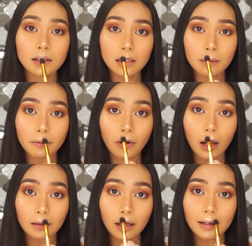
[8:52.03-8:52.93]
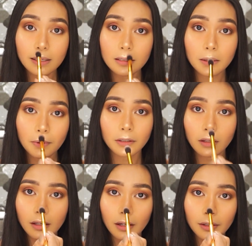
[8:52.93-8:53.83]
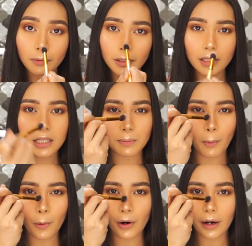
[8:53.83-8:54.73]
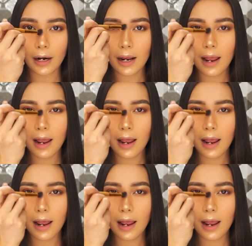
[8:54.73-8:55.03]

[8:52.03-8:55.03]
type of highlight as compared to the other one that's more